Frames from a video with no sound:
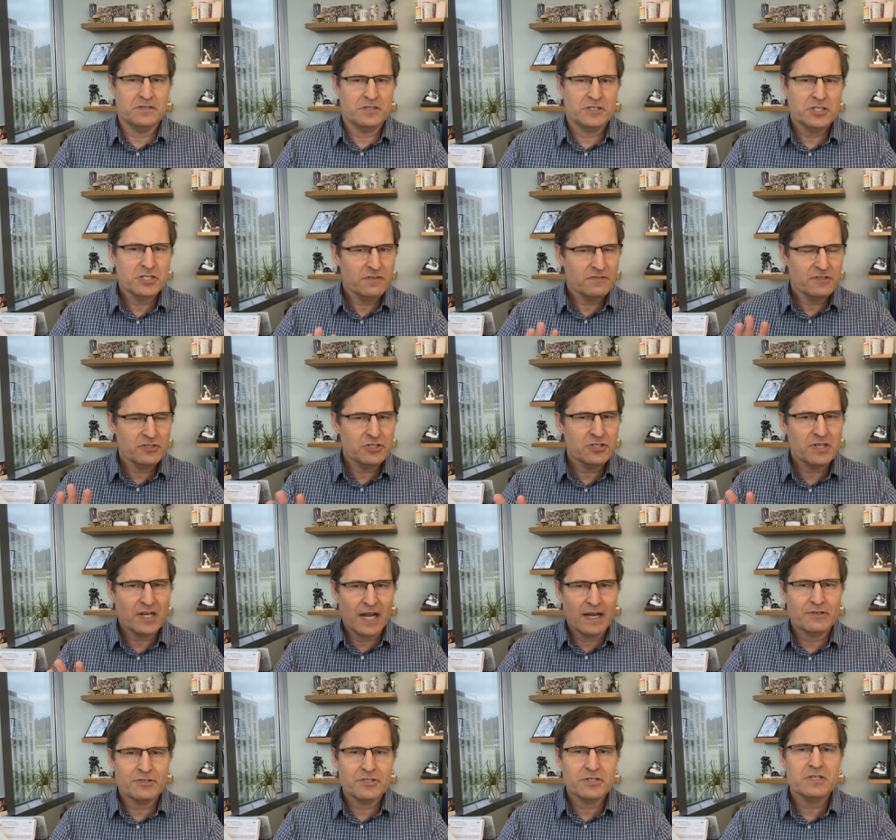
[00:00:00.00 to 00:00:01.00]

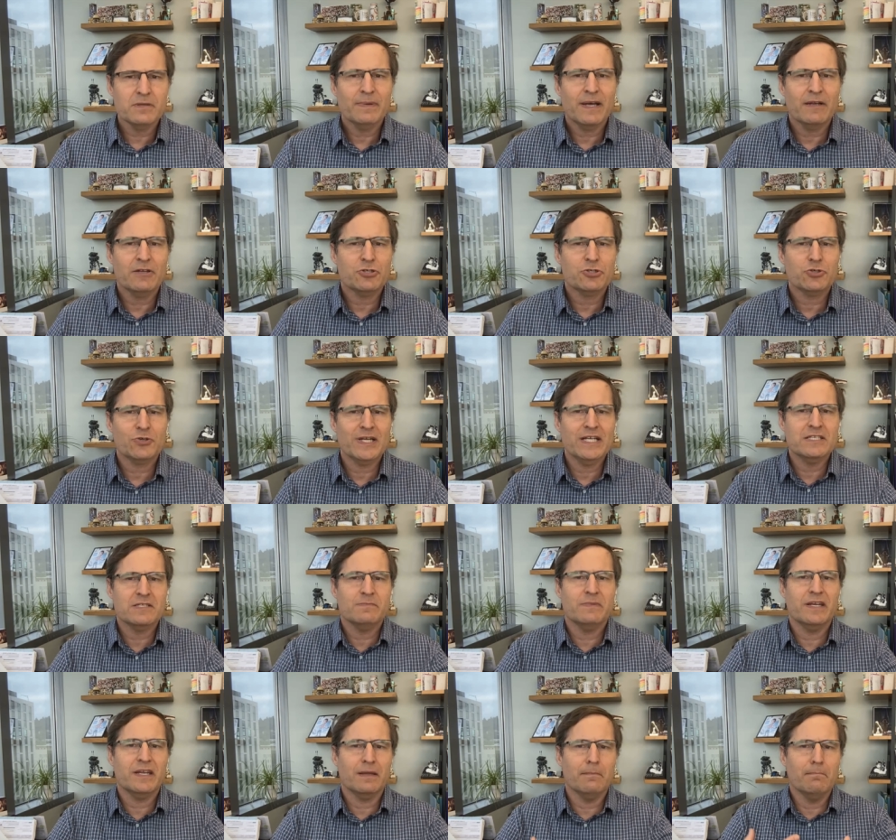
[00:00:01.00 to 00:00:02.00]
just about
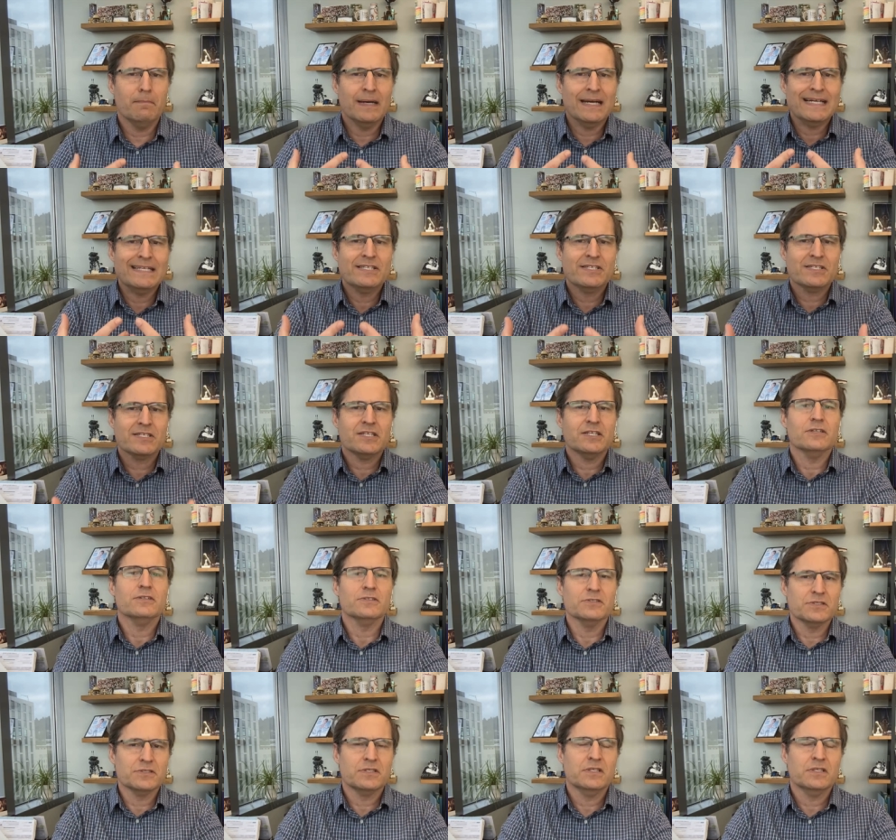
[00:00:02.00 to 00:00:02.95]
transmitting my skills